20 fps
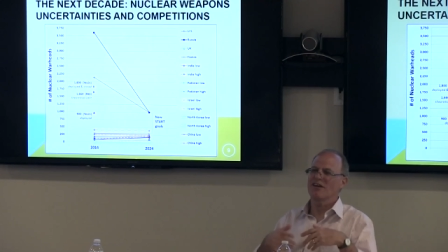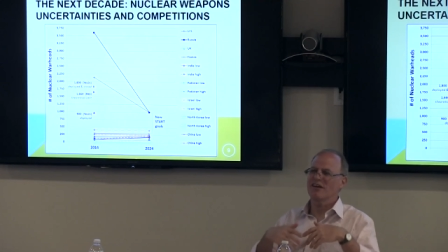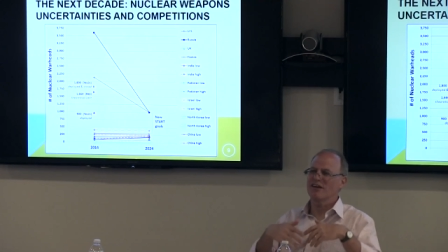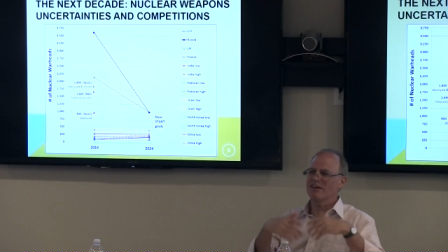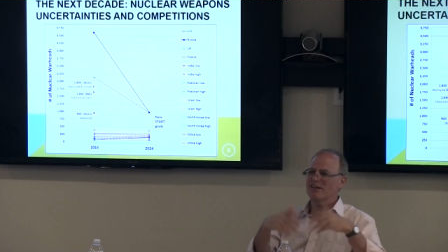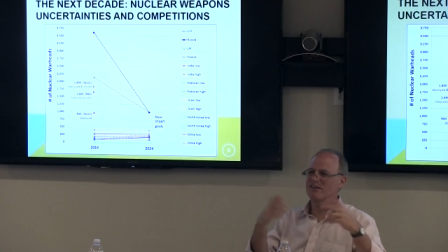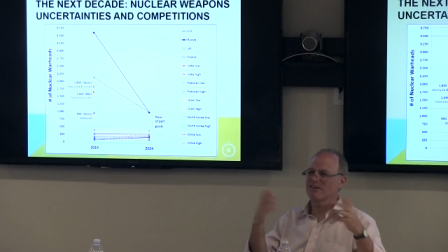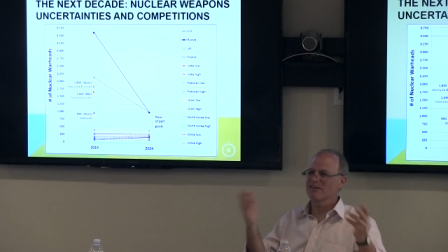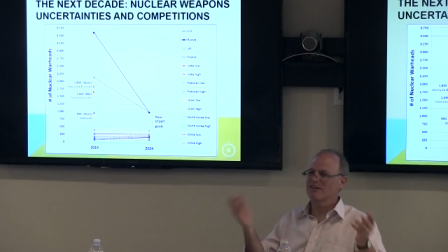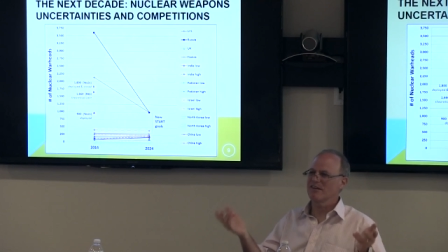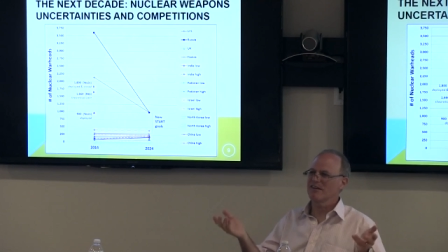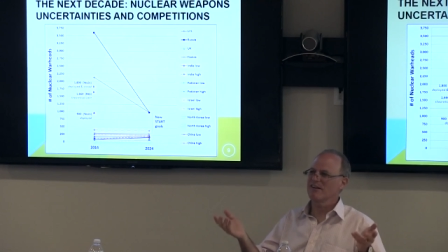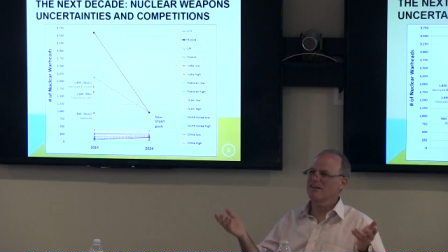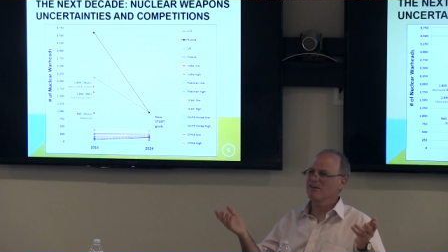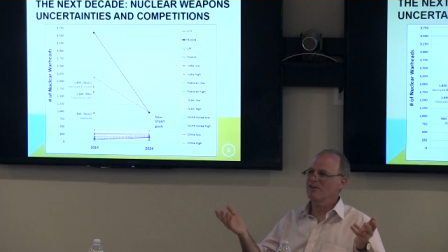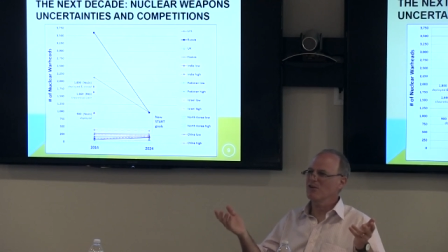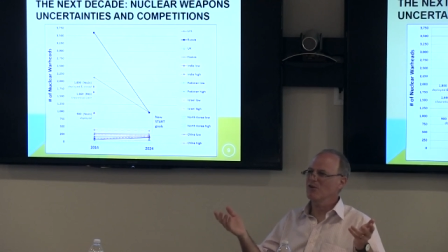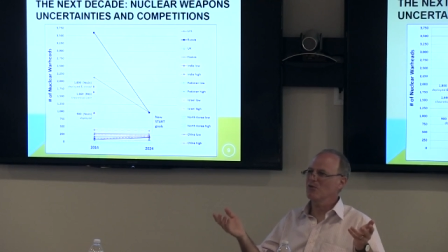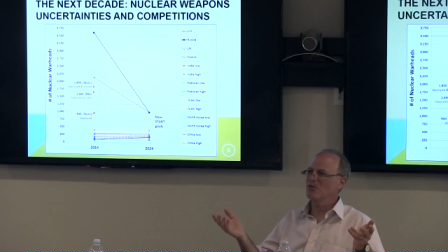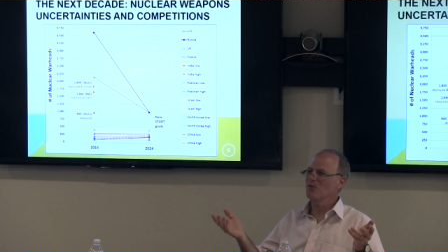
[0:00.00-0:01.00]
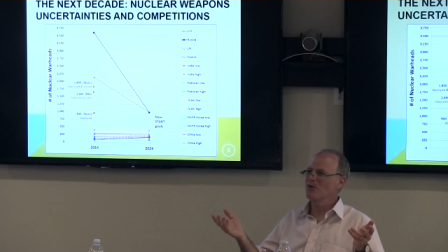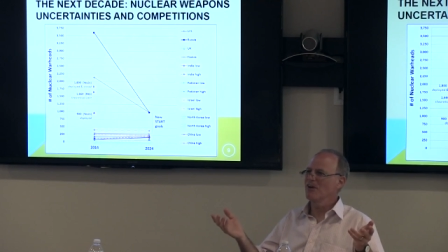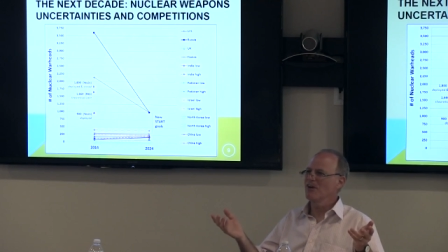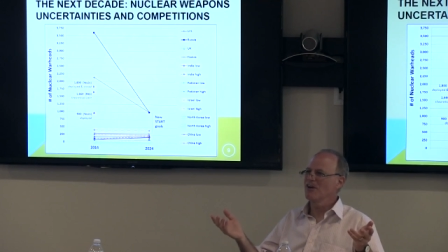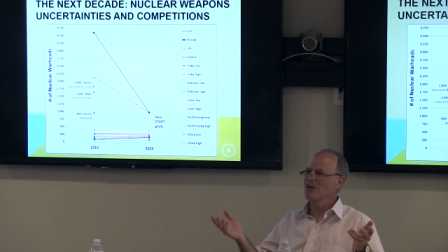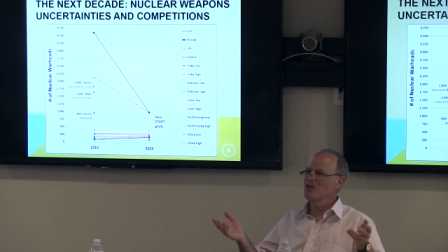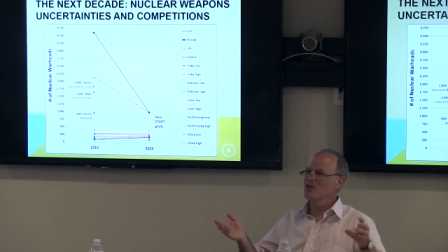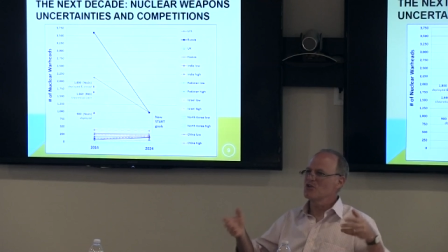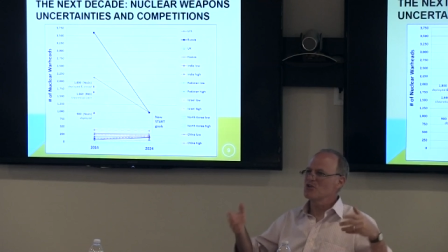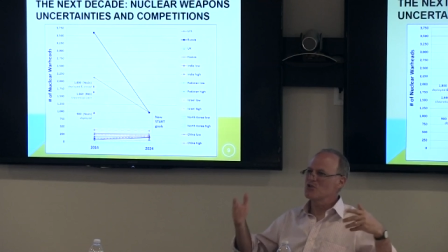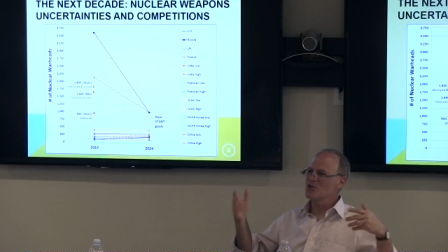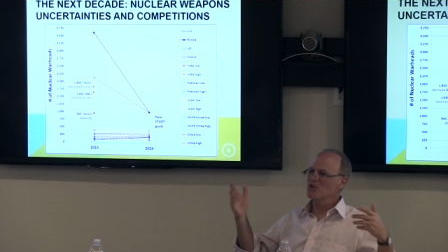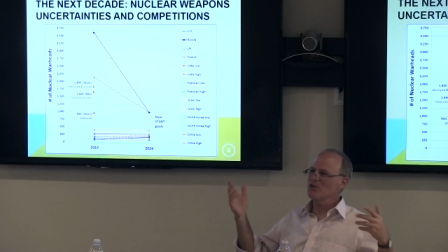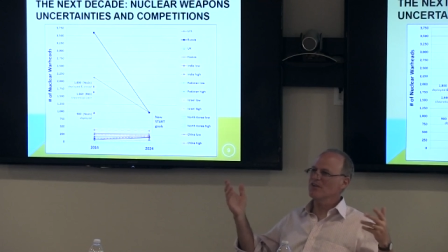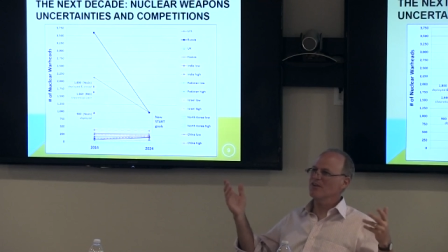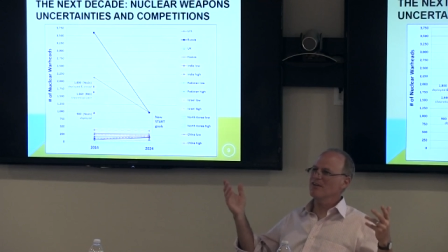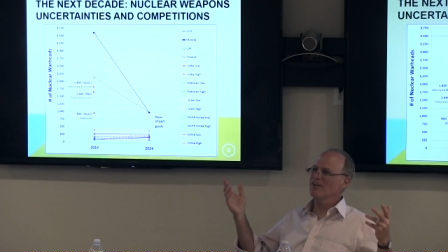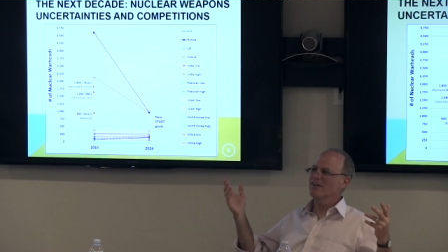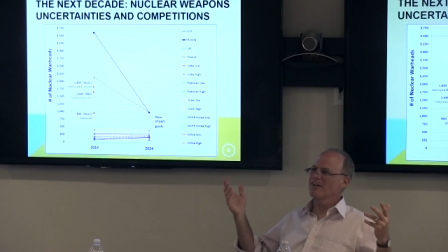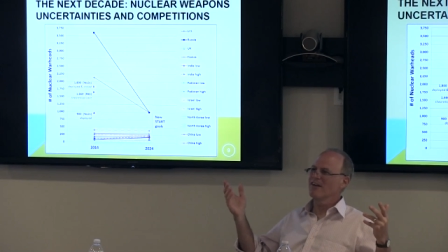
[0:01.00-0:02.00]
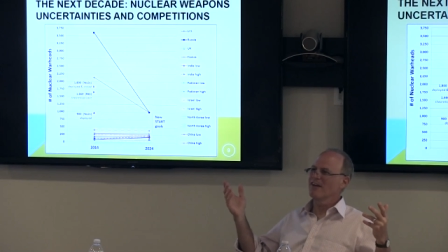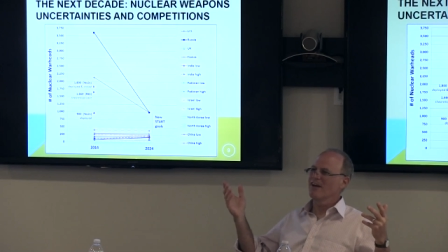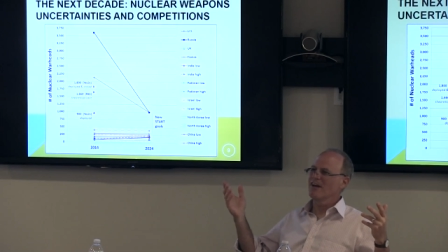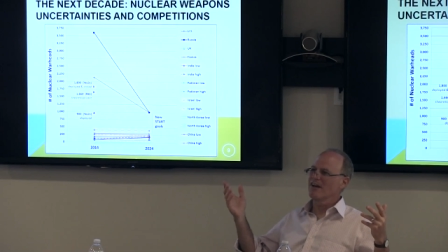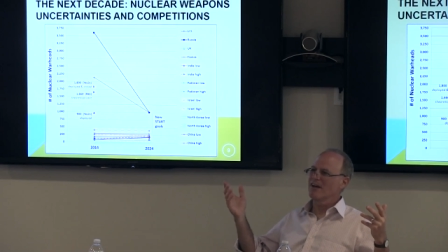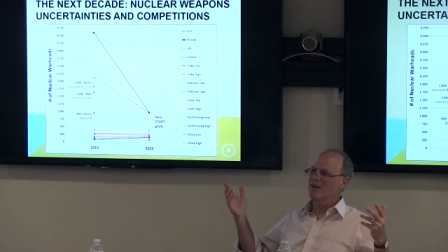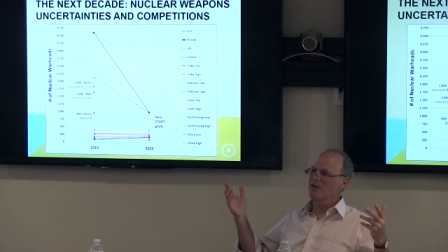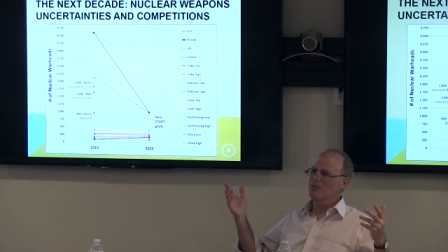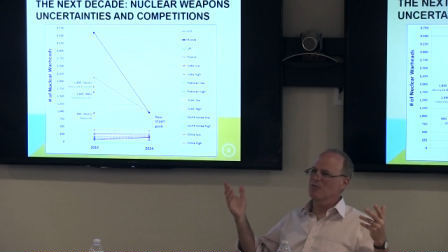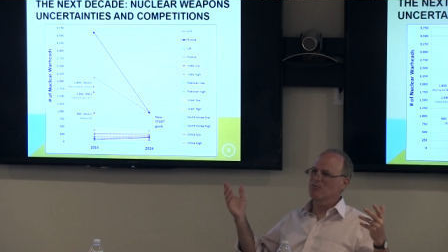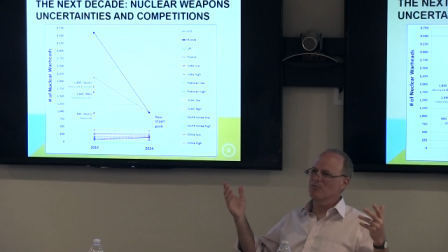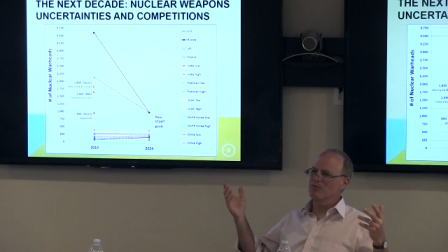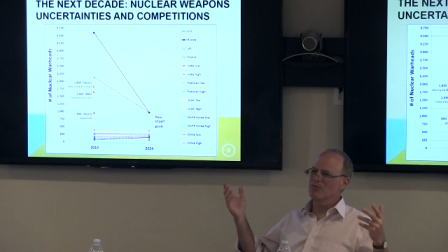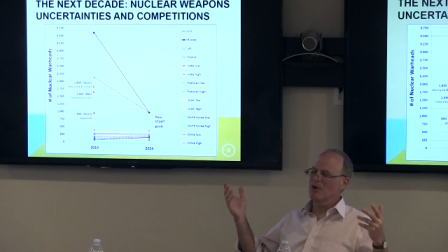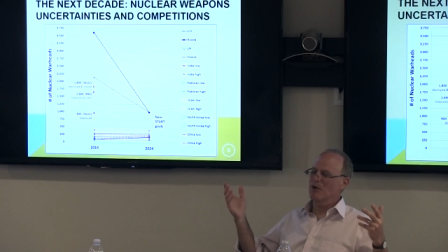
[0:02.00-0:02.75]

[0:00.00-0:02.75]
and you know, shouldn't a,